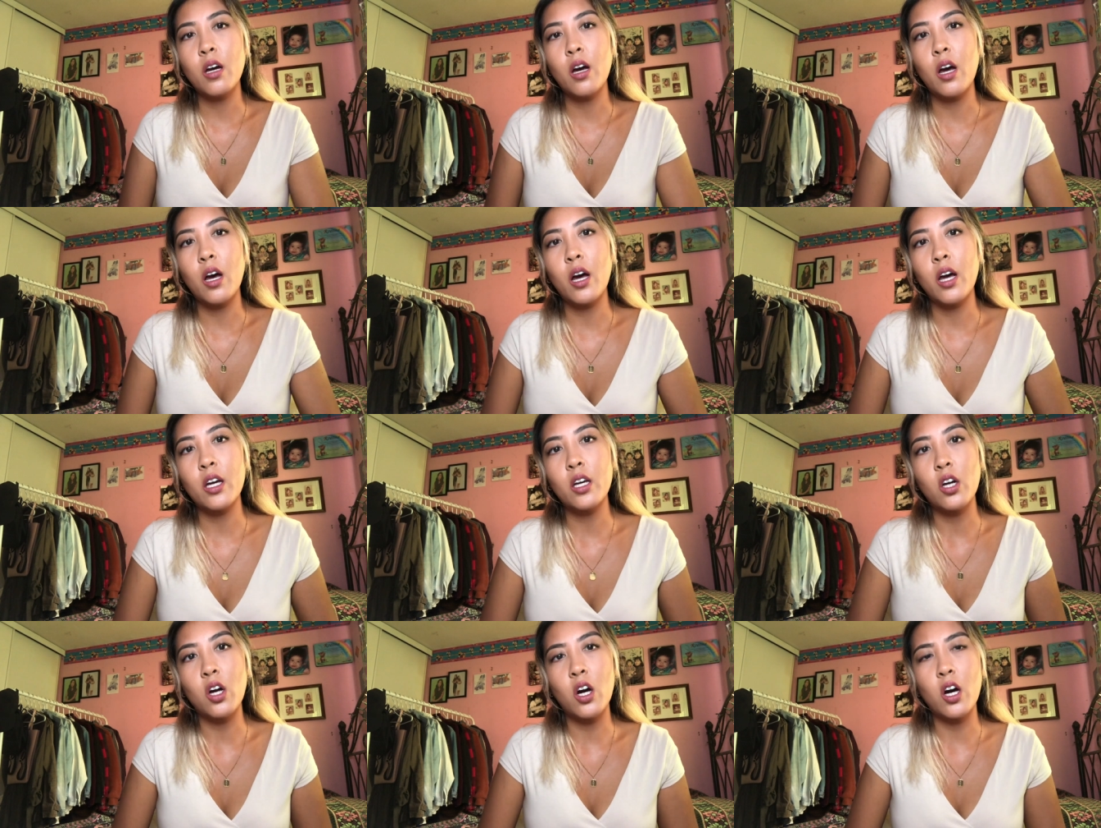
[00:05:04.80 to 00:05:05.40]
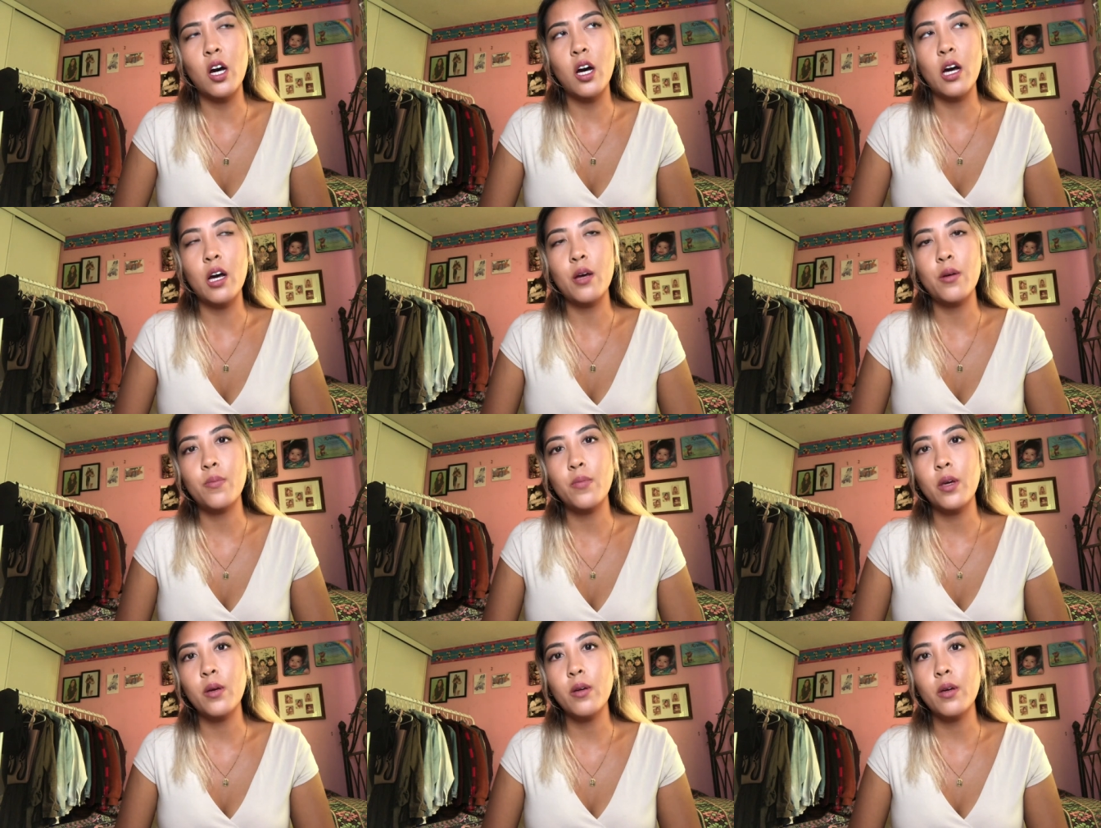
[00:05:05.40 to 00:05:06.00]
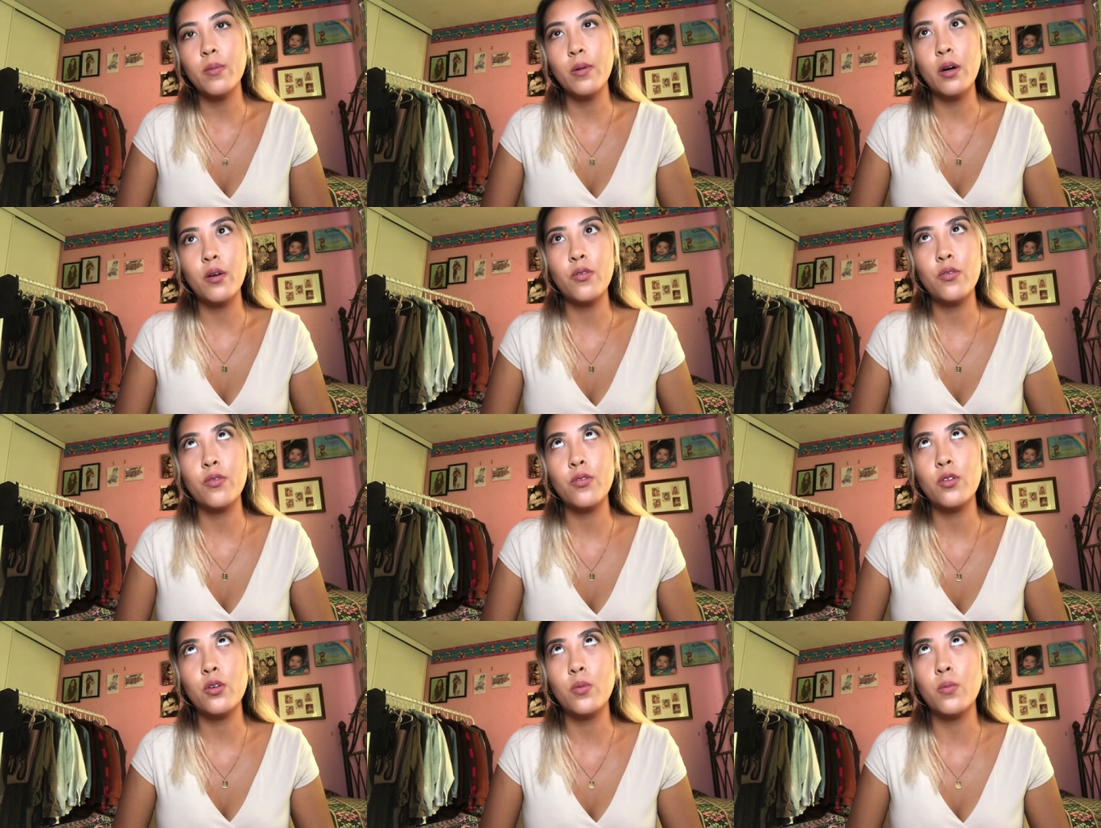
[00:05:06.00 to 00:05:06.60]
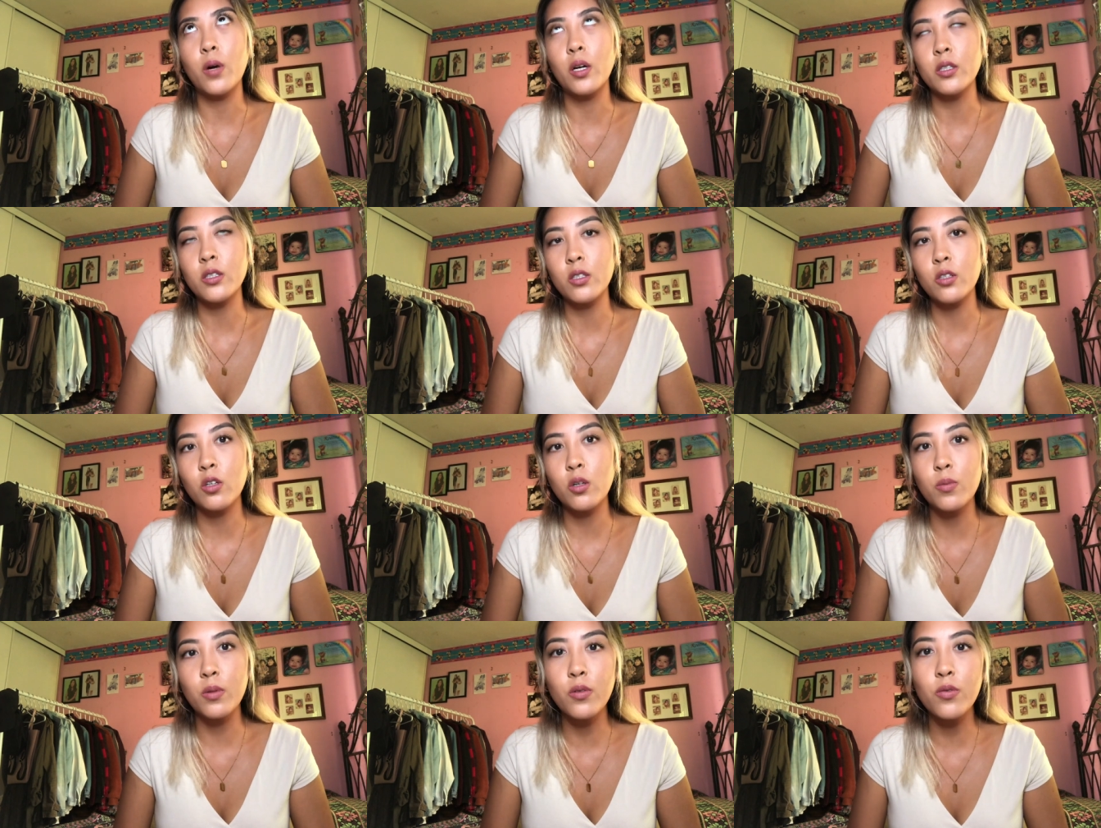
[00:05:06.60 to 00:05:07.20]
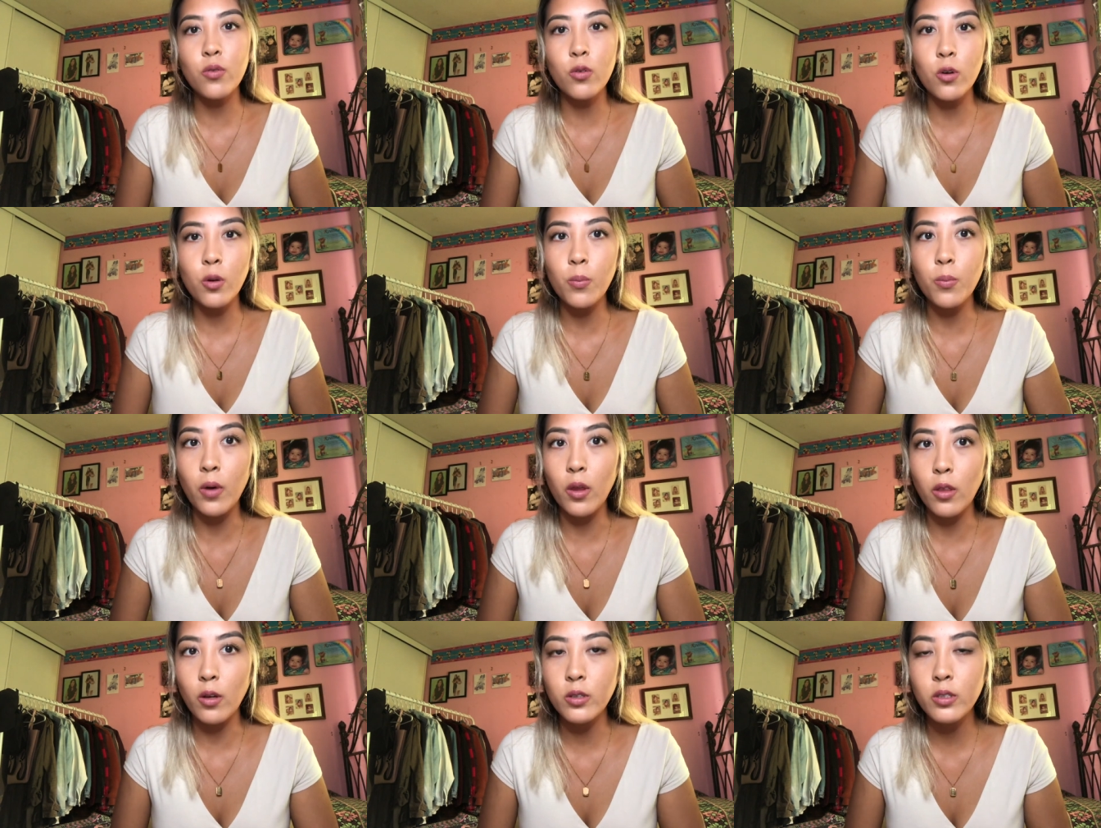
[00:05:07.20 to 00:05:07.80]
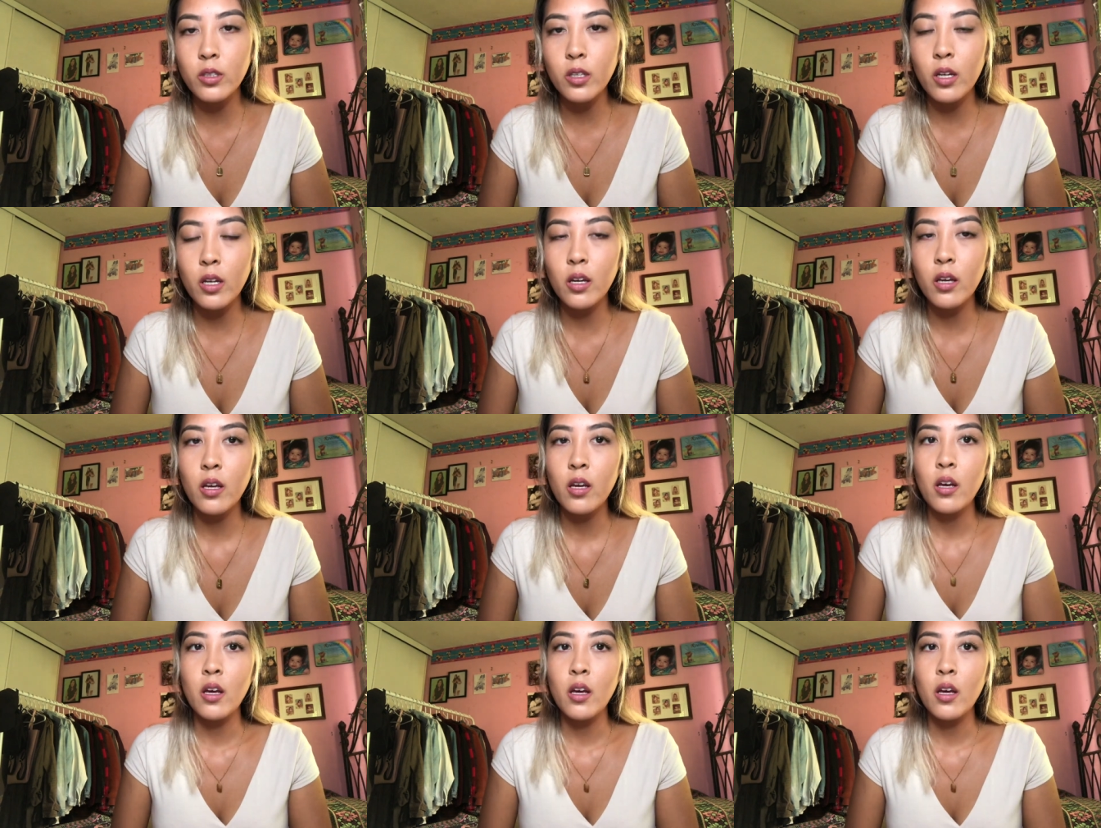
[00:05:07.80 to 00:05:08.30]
I got maybe about a few months ago, before Mother's Day,